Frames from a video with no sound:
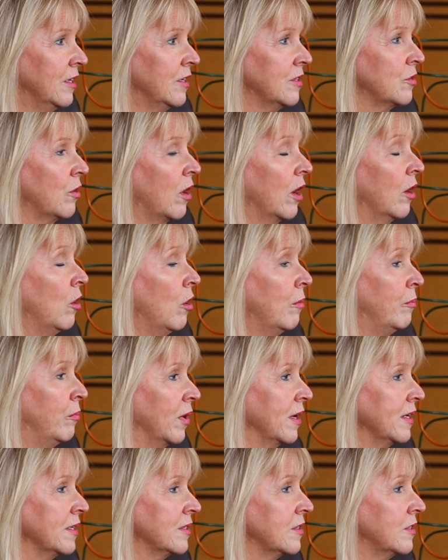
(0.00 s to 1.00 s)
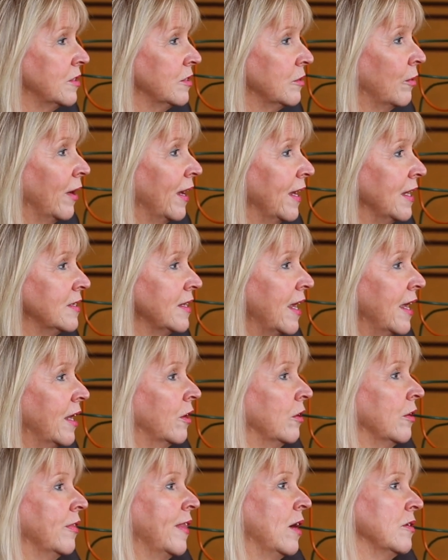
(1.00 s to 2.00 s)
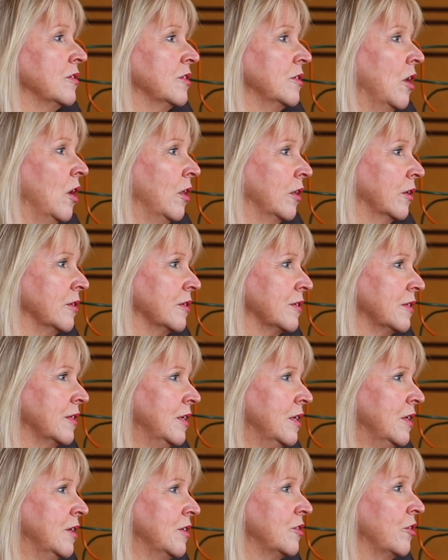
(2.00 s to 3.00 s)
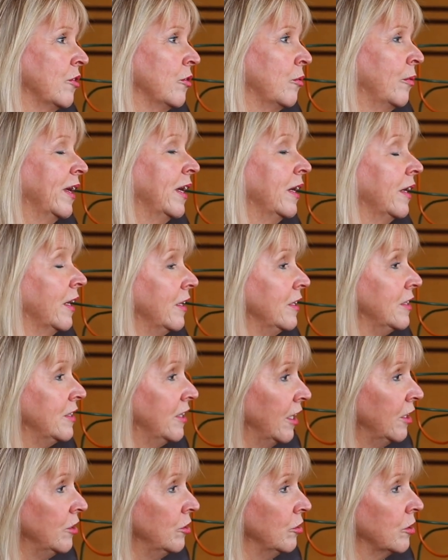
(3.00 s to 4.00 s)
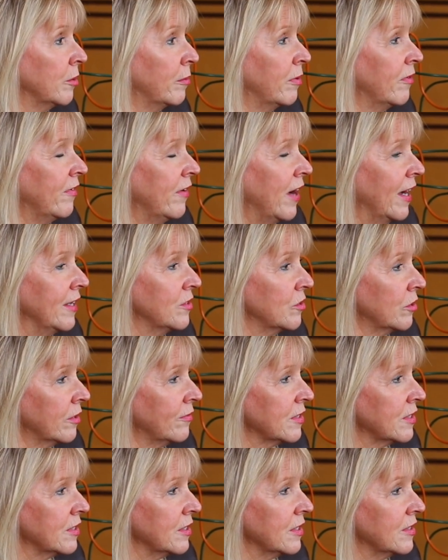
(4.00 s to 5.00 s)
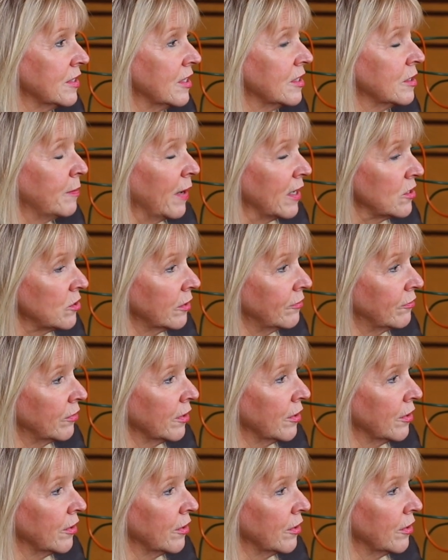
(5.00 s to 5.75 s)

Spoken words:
So our hope was to raise $800,000 so that we can continue to provide services, especially for